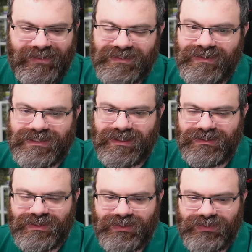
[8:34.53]
So these
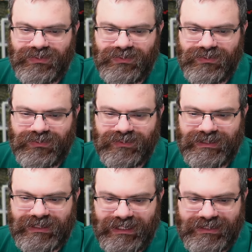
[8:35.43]
are two
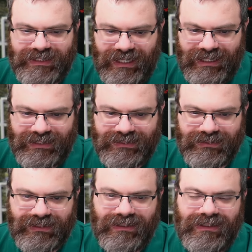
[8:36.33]
six eight,
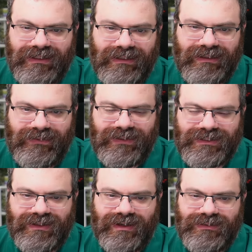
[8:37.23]
and
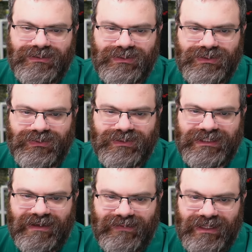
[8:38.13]
these are two
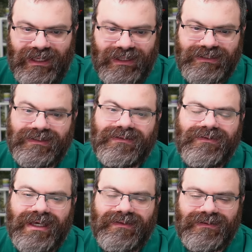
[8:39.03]
seven eight.
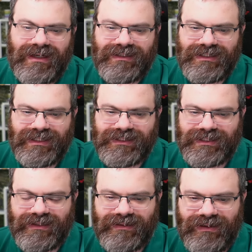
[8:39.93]
Okay, they're not as nice as
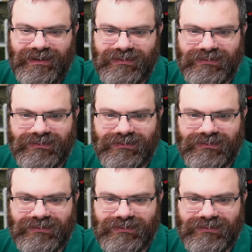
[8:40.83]
I thought.